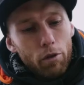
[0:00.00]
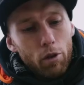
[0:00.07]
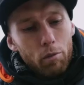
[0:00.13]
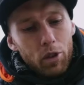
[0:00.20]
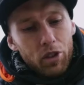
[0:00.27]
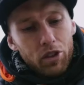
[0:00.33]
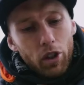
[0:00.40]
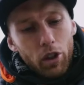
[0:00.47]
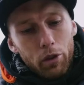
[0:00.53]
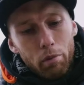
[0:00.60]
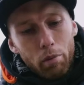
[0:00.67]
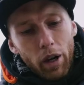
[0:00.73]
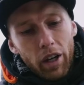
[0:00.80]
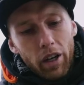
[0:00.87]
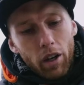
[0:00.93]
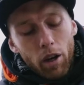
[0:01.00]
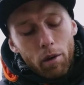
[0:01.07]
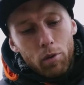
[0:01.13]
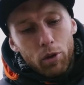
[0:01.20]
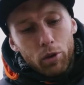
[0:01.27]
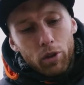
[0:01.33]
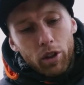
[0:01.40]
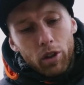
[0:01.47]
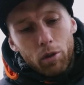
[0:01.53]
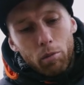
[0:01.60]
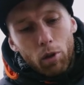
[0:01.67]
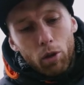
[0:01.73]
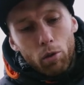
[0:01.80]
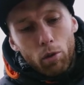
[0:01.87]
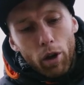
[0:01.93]
For my stunt brake, I'm using the
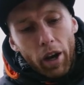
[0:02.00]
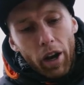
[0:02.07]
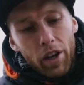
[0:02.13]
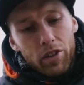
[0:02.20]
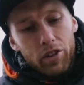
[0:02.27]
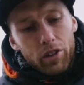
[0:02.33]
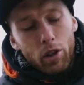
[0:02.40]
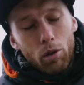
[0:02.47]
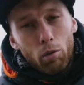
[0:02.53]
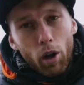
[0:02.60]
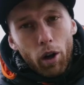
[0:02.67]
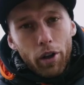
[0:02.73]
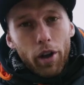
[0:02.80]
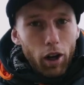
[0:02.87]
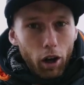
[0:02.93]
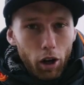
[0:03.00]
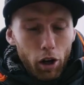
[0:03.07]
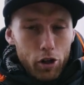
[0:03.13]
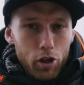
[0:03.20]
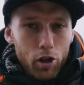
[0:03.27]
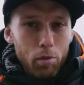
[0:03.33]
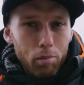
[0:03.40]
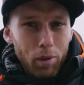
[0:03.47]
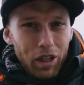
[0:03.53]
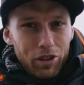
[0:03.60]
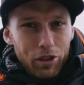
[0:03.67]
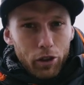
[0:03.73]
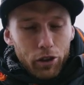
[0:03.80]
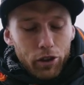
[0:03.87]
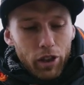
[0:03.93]
Magura HC1 clutch
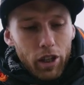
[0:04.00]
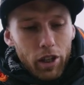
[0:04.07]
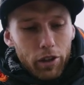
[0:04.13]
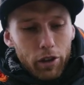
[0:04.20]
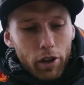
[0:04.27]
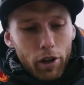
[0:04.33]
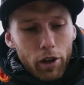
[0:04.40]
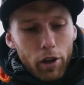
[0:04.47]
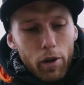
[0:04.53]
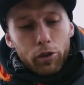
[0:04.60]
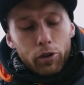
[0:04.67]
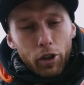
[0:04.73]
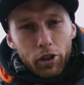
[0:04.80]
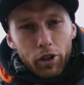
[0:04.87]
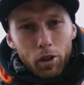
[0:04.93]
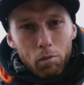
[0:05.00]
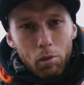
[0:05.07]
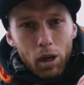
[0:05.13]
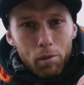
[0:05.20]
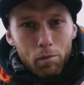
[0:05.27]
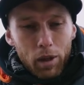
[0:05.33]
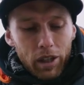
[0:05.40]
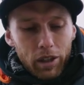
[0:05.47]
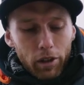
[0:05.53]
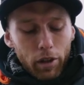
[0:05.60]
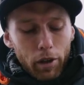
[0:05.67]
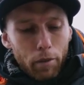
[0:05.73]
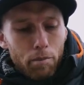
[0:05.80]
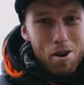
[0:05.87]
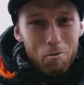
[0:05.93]
master cylinder,
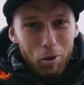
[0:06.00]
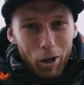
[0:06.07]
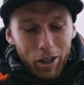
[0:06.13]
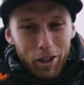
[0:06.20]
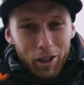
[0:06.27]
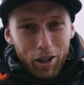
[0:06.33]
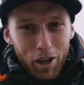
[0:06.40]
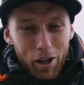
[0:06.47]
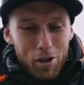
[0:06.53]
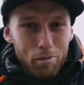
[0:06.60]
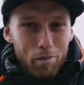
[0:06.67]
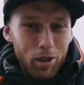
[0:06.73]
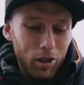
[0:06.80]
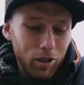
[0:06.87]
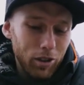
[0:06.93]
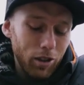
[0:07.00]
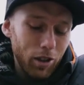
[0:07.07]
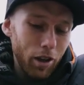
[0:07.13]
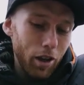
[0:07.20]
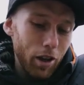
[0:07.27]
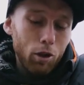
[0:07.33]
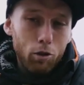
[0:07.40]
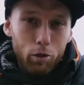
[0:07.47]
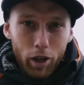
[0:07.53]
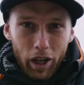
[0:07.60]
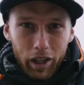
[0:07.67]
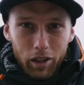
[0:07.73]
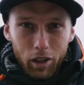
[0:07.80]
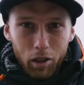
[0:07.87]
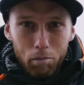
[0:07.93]
13mm. Why the clutch? Because the
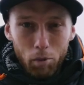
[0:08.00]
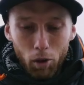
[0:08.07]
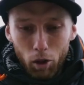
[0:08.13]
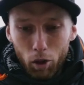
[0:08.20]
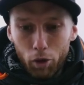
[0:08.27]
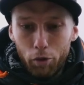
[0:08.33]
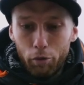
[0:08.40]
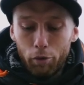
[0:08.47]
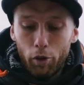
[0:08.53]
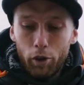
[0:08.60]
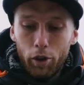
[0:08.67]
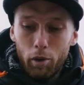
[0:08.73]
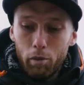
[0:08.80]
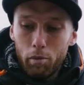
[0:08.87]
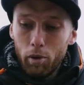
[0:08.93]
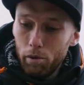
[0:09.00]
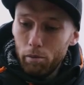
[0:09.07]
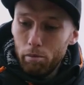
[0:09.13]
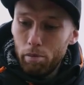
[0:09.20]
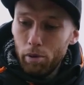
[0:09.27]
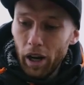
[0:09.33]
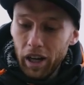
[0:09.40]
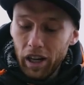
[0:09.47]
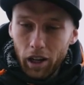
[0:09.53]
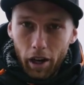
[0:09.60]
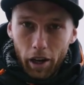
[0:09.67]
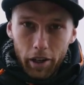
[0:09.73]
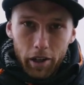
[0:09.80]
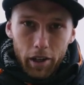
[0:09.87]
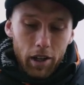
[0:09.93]
connecting bolt for the brake
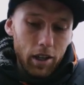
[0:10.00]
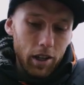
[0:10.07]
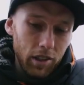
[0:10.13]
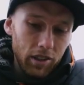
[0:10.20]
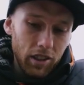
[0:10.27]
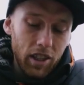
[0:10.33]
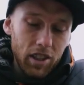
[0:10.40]
line is